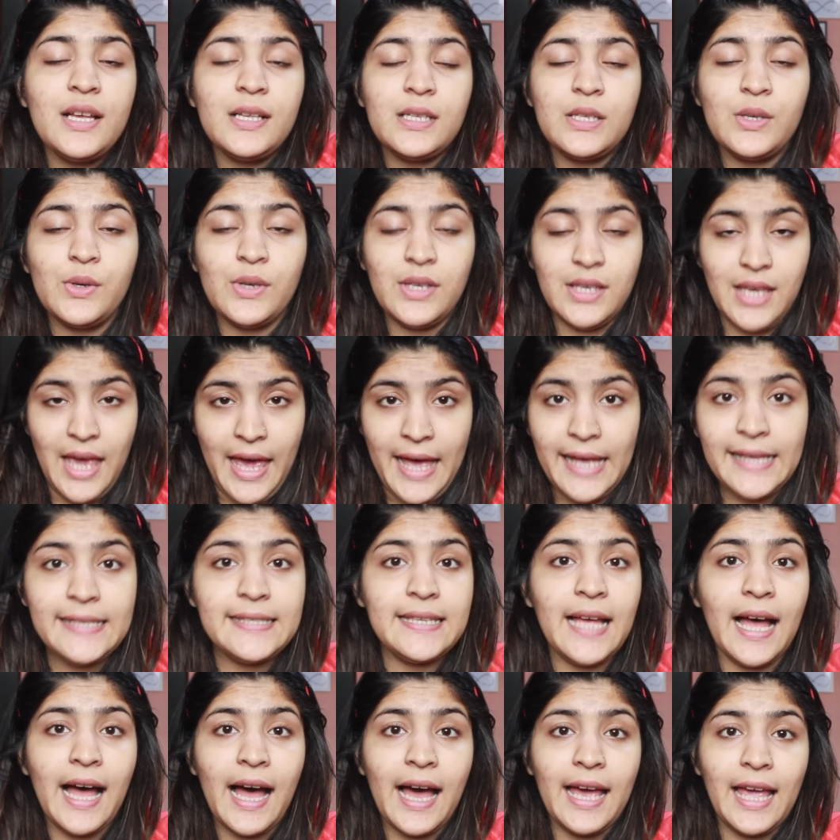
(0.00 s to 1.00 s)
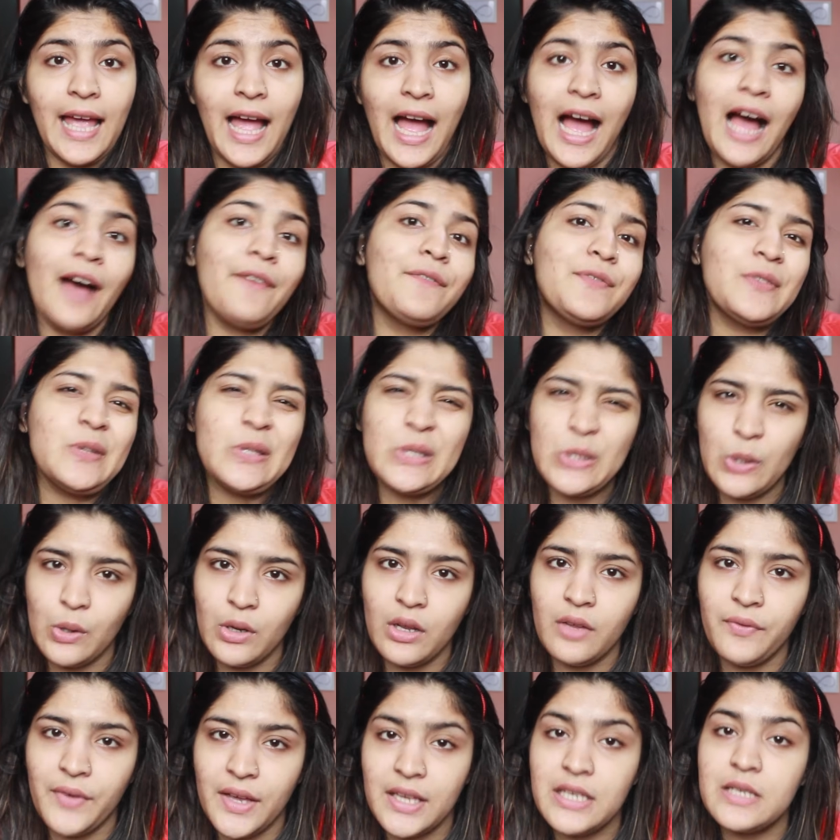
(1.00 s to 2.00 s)
So yes, I have
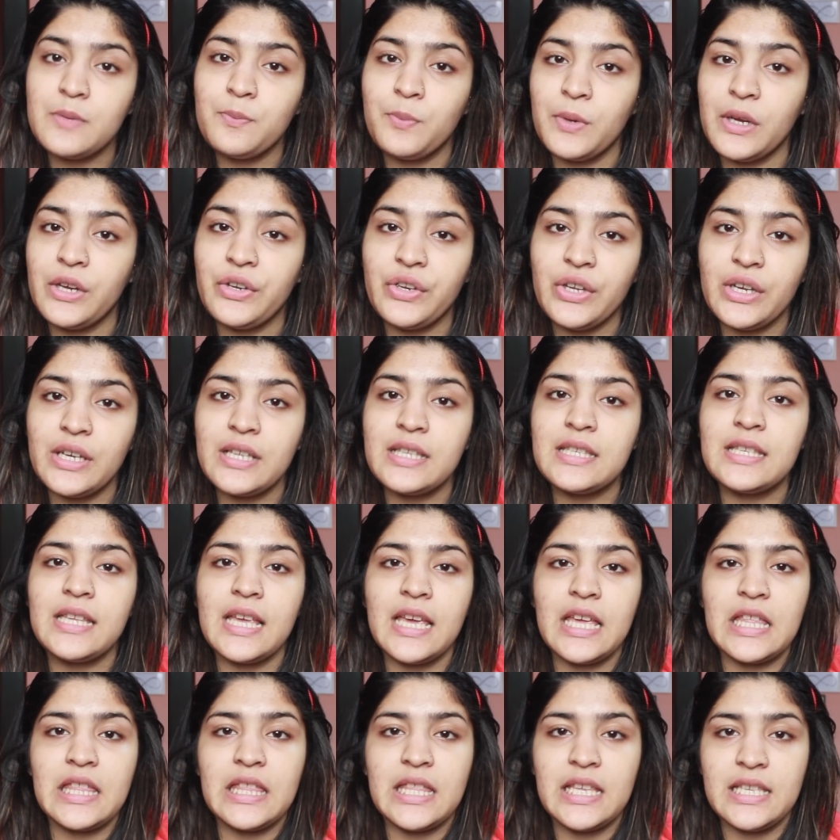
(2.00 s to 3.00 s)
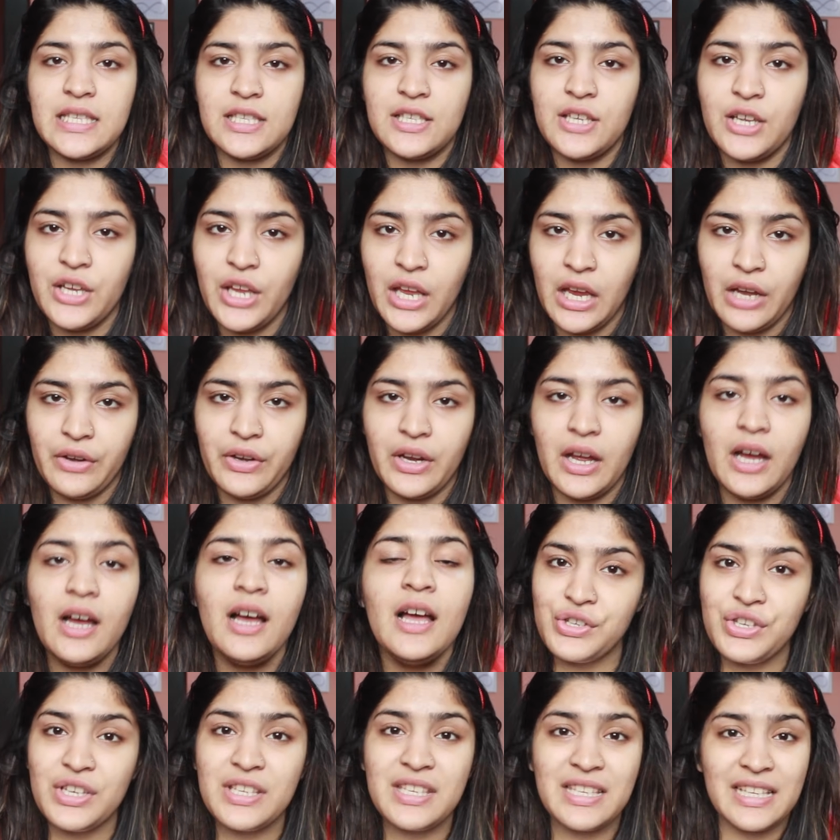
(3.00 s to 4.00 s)
sort of experience in this area.
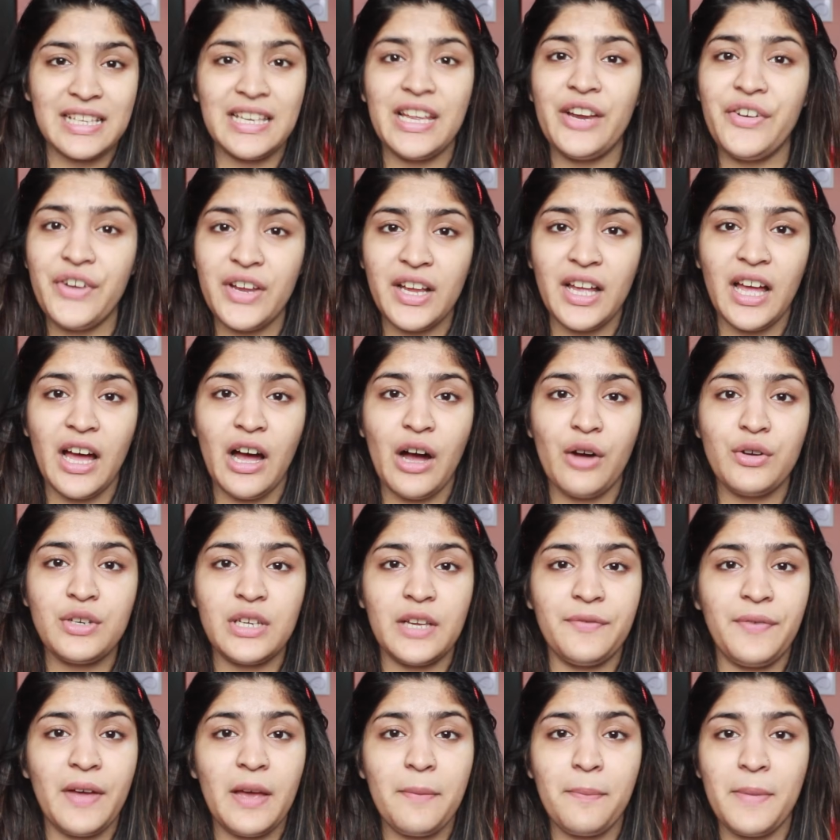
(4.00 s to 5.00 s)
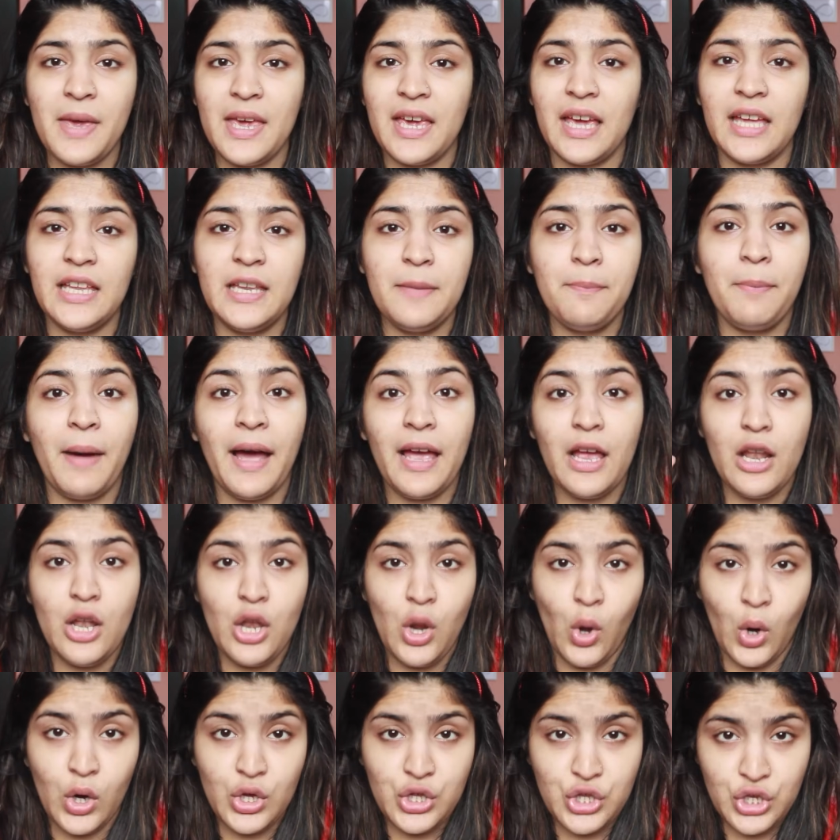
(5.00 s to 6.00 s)
So just clearing out, if I make any
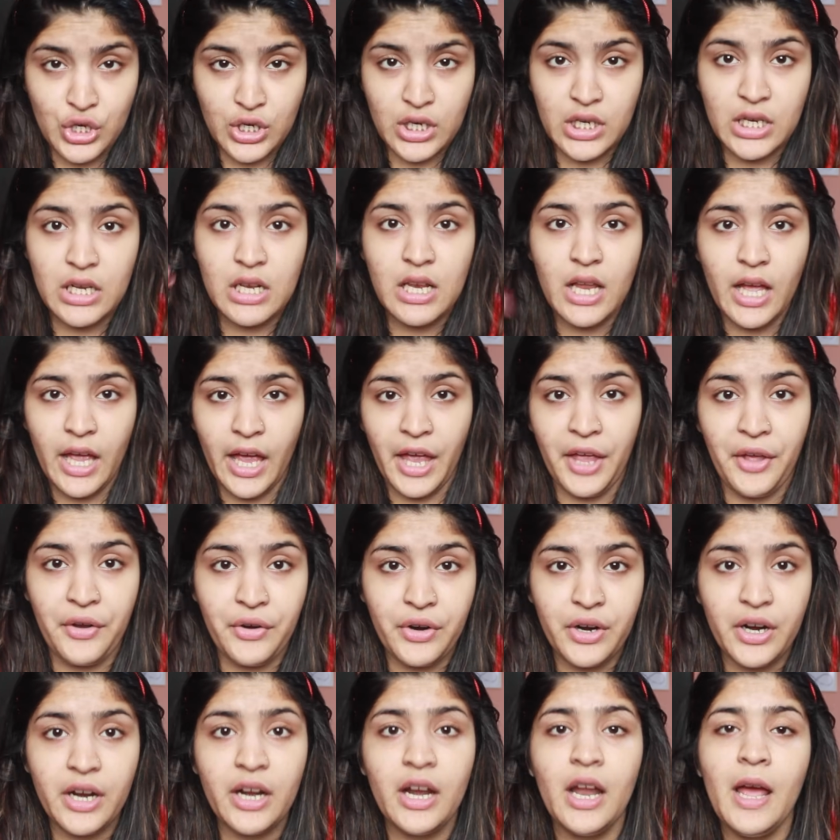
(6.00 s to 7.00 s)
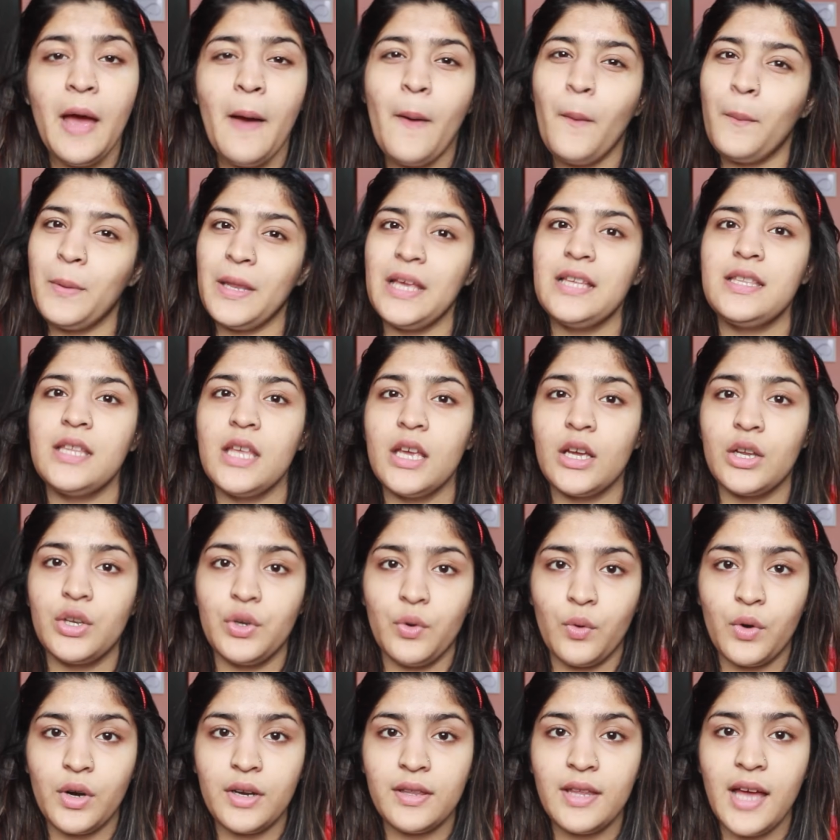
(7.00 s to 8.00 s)
biological error, please
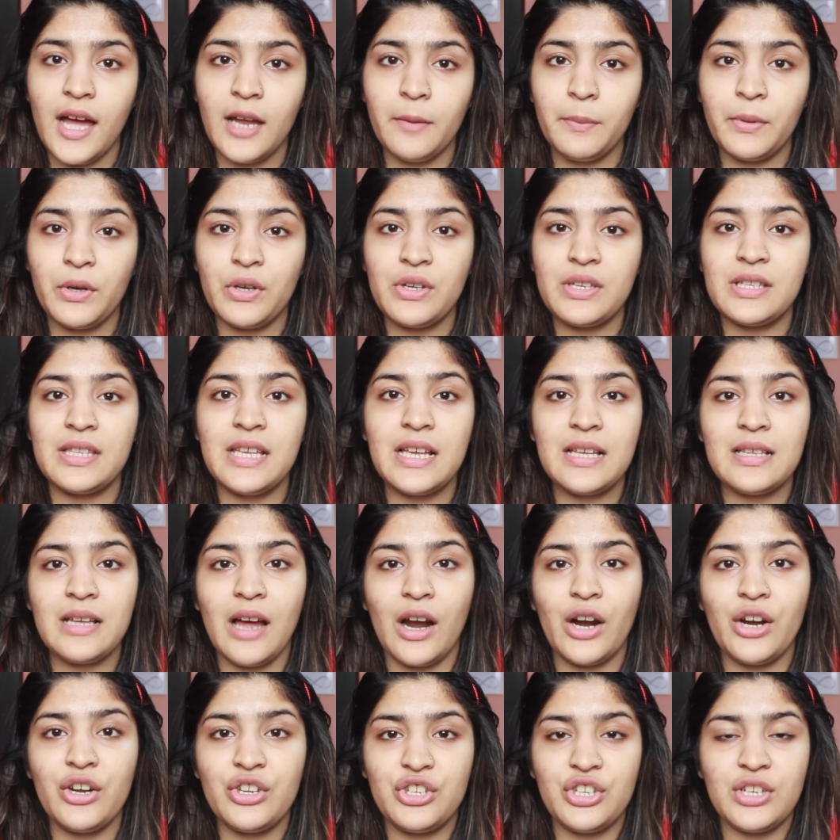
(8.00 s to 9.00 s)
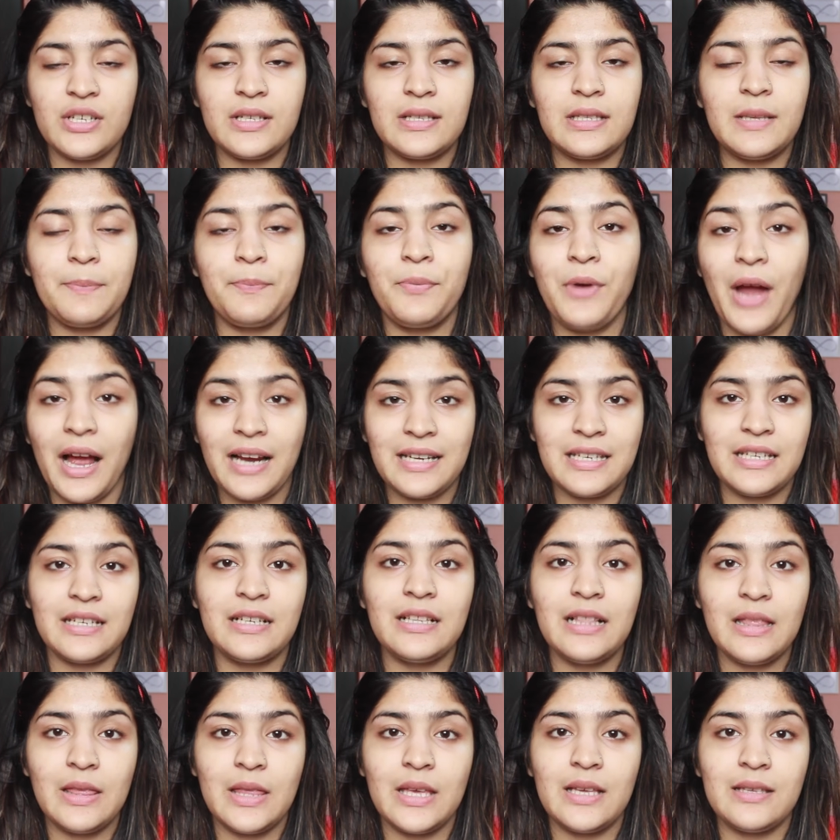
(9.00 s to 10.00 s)
ignore that because these are just the
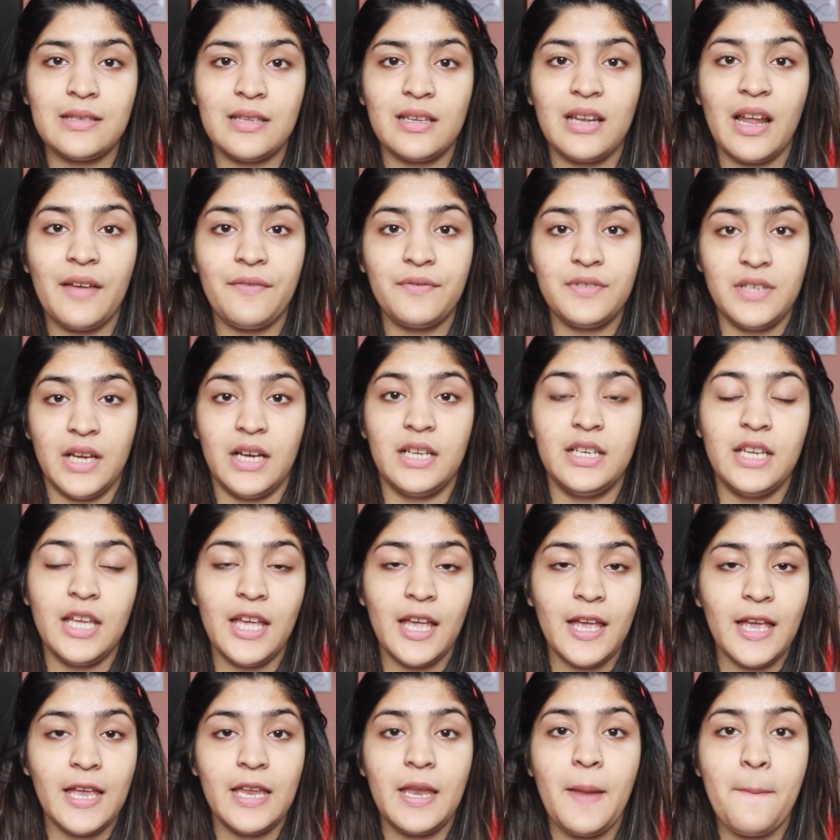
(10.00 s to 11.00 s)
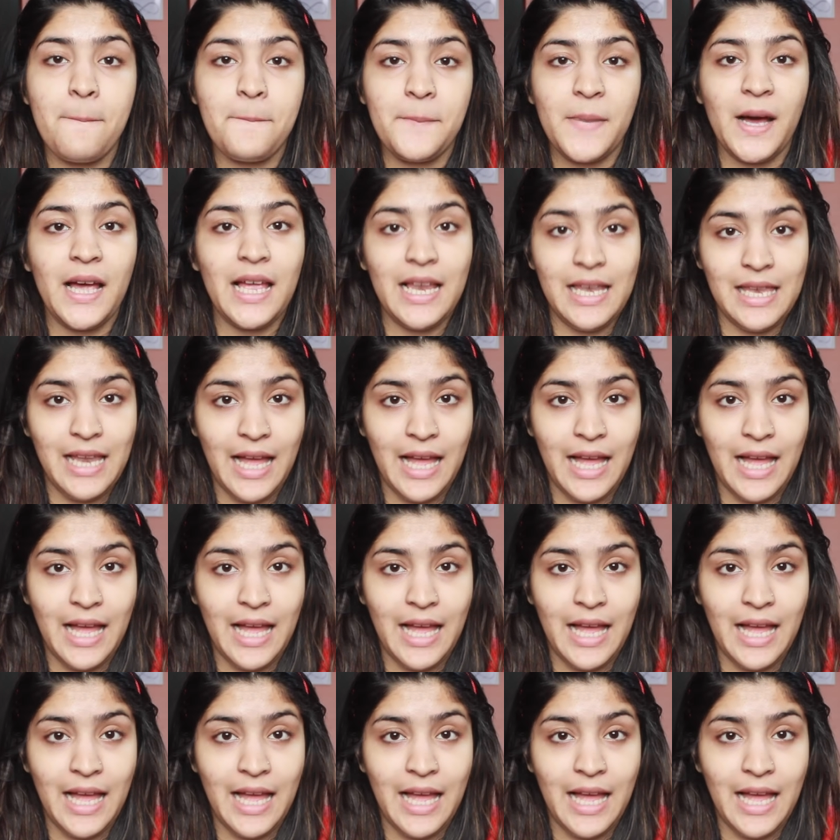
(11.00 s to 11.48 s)
practical things that I've done in my